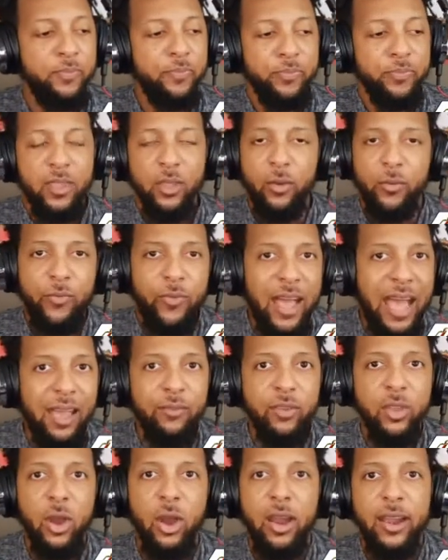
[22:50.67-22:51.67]

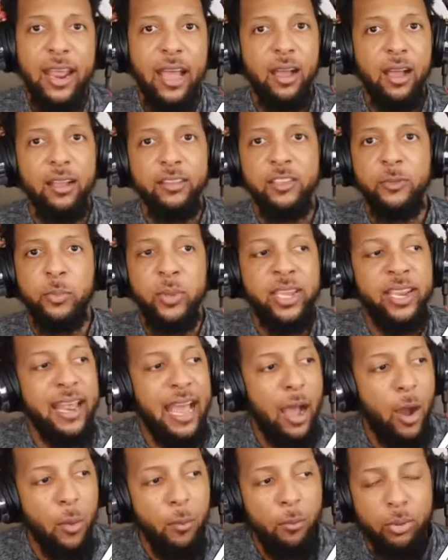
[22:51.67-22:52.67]
5-yard speed
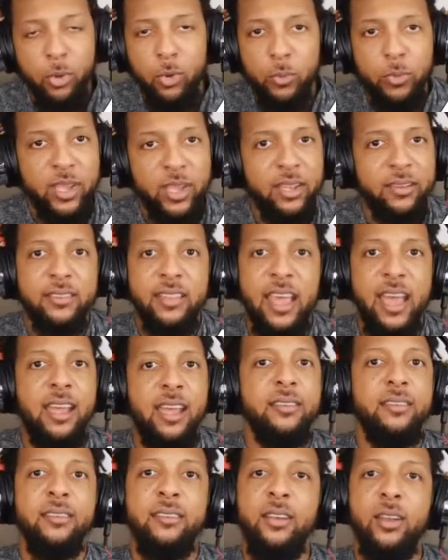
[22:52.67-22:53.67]
out, boop, hits
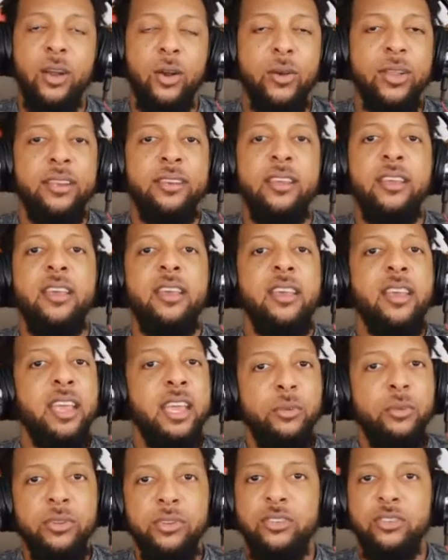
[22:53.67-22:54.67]
that. And
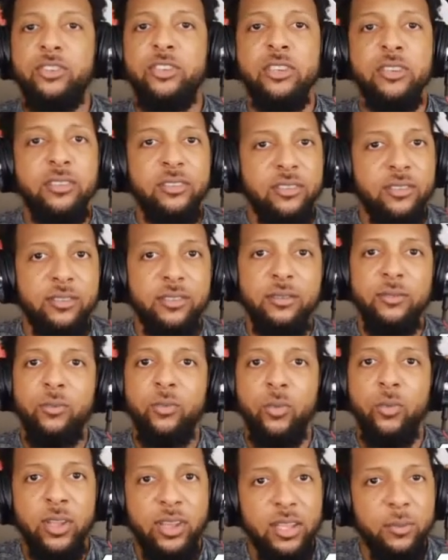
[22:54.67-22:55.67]
it was just
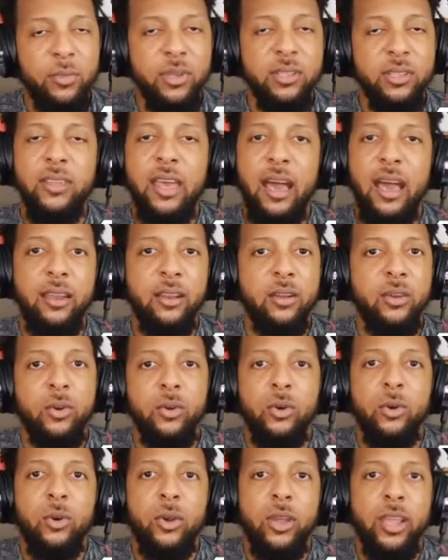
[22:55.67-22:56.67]
really
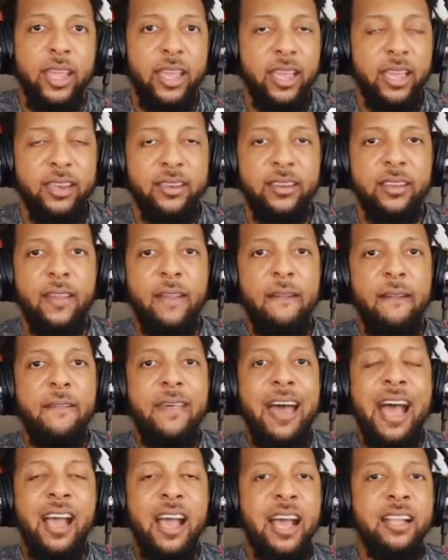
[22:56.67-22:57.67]
methodical. And
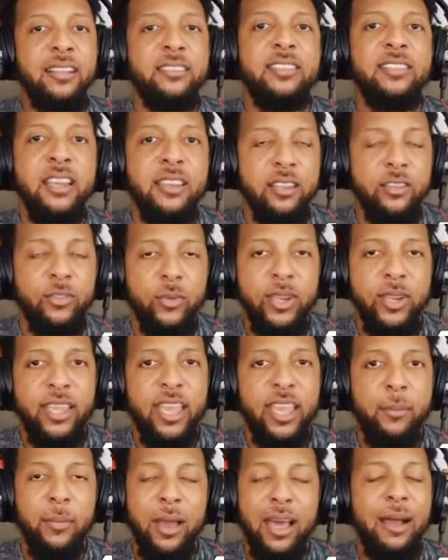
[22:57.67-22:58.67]
I said this when he
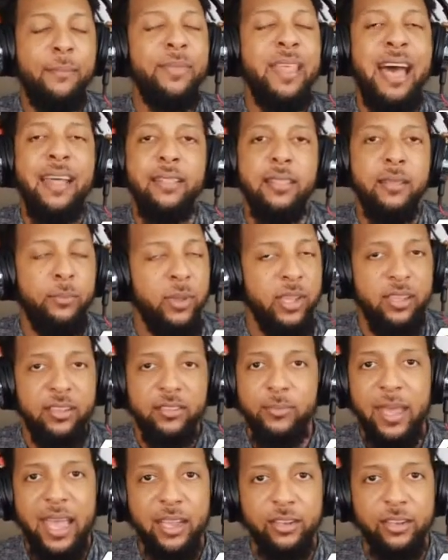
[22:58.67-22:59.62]
came out. I'm not the biggest Mac